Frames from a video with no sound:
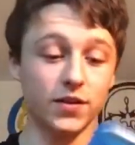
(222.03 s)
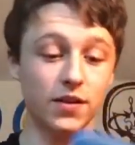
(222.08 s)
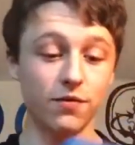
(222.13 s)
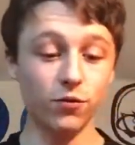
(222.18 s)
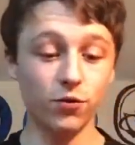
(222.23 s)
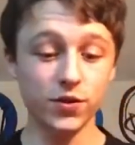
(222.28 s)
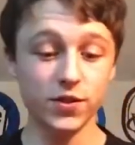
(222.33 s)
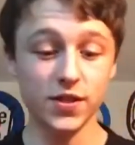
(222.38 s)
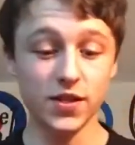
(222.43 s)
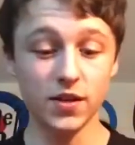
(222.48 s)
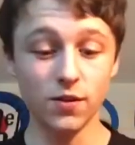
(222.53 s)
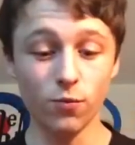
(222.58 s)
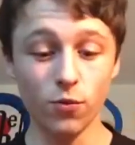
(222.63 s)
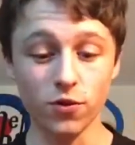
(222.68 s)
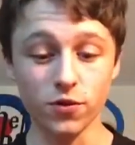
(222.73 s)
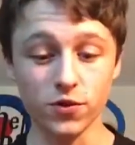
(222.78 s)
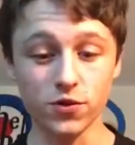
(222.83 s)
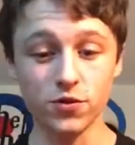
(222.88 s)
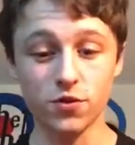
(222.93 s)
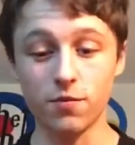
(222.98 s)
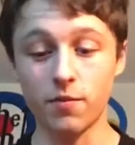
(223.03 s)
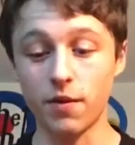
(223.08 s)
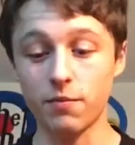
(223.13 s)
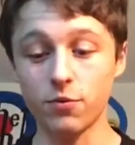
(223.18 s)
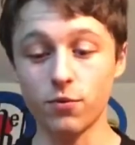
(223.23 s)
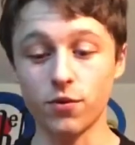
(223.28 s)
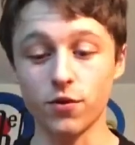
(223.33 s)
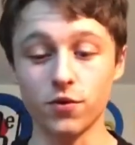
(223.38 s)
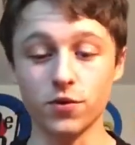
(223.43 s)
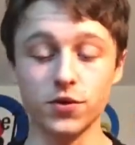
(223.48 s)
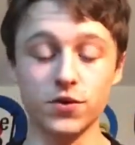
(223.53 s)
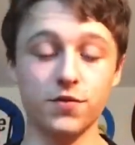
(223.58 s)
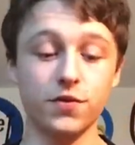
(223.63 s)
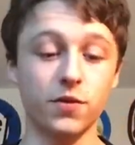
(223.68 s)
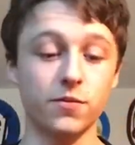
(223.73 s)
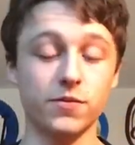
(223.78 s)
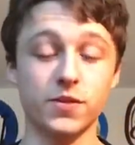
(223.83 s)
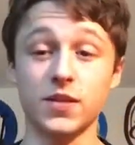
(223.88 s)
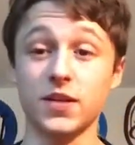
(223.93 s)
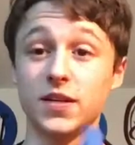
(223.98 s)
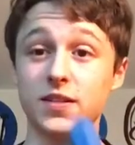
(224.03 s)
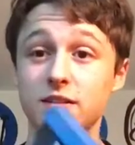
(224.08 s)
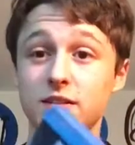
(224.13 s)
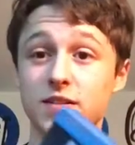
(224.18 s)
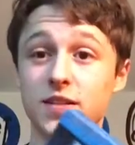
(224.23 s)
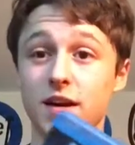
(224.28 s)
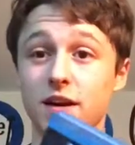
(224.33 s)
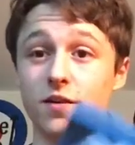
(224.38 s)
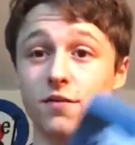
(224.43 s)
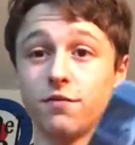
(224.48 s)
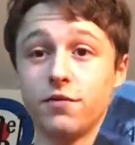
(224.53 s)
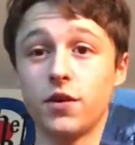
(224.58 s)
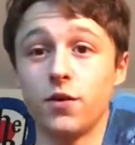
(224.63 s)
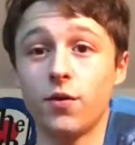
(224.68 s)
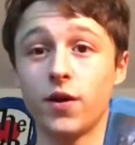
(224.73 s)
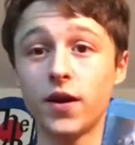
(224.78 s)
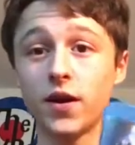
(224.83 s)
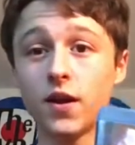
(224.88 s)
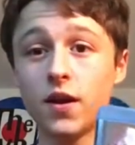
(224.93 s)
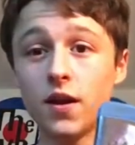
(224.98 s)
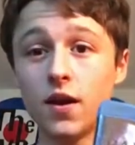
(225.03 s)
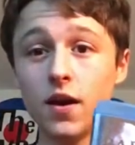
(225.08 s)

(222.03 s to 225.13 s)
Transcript: I've only seen it once, so it might be one of those films that needs a second viewing.